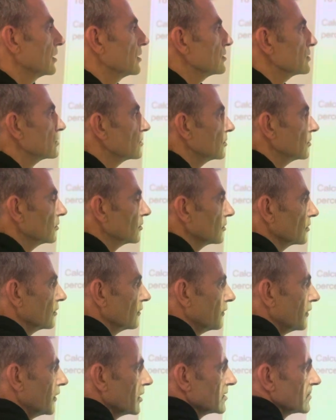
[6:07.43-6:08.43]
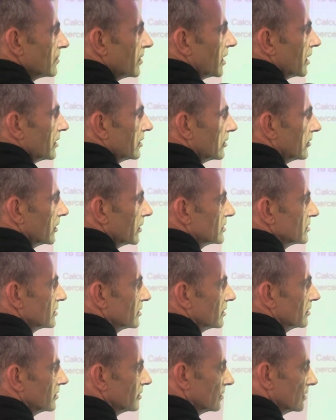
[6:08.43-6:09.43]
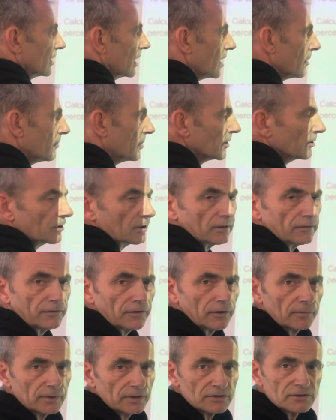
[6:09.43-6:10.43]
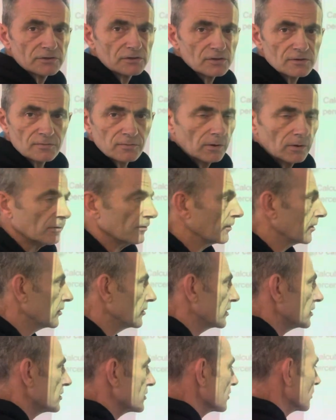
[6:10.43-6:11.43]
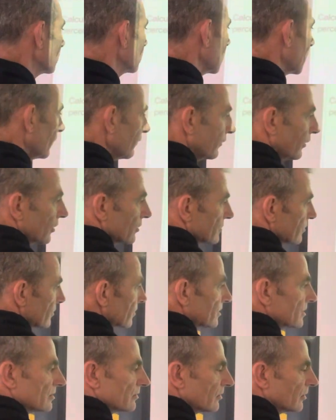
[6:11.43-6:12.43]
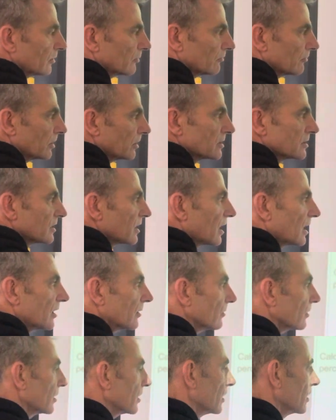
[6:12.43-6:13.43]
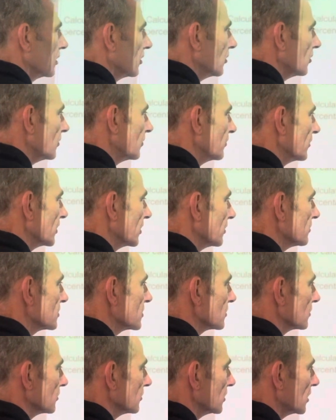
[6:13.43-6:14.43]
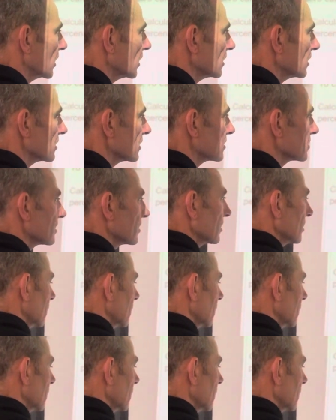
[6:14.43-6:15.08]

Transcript: So the first part of the question, empirical formula is just what we've already done. I've lost the, the grid now. Hopefully we don't need it.